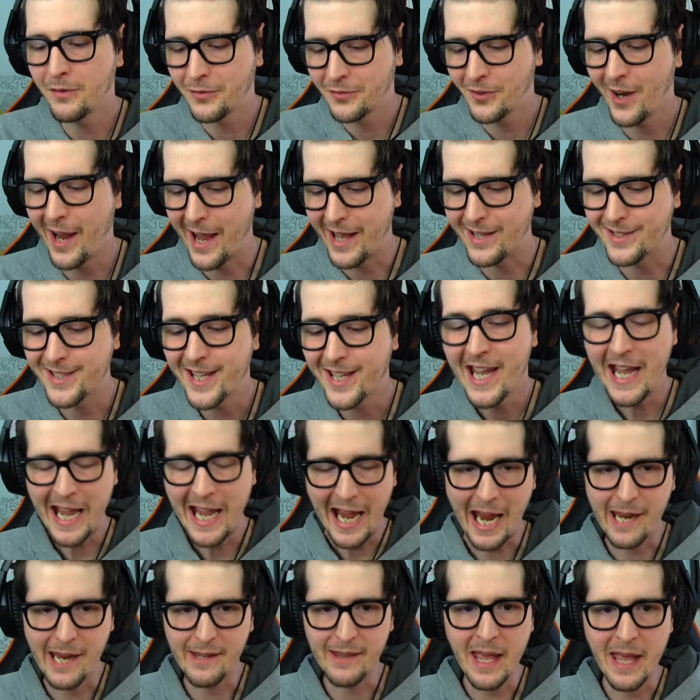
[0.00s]
friends,
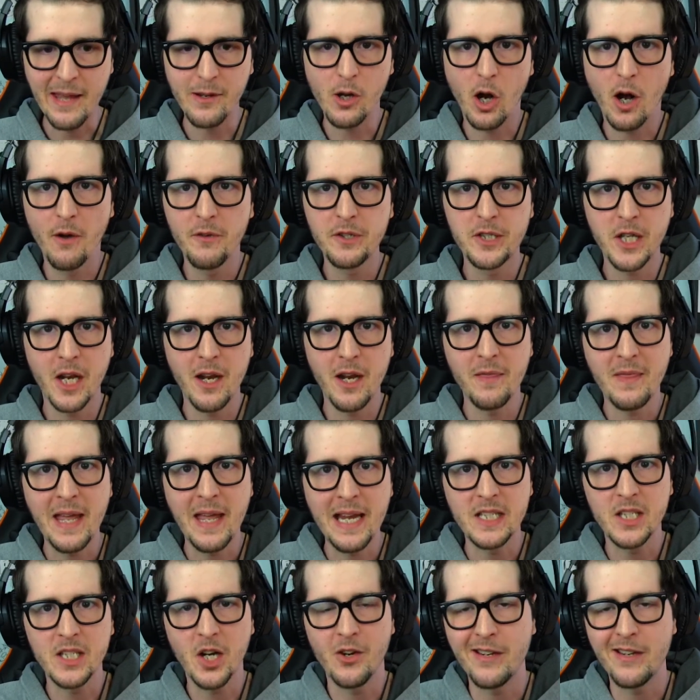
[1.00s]
and then all of a sudden
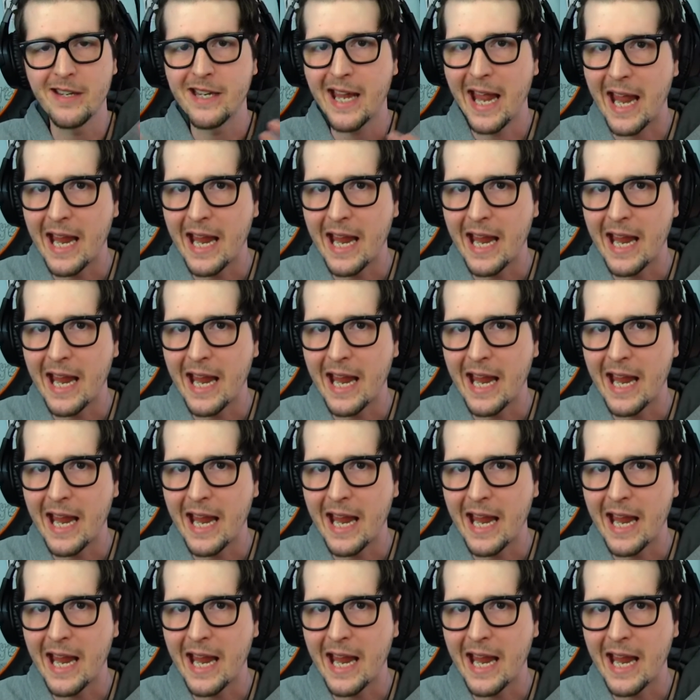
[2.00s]
they started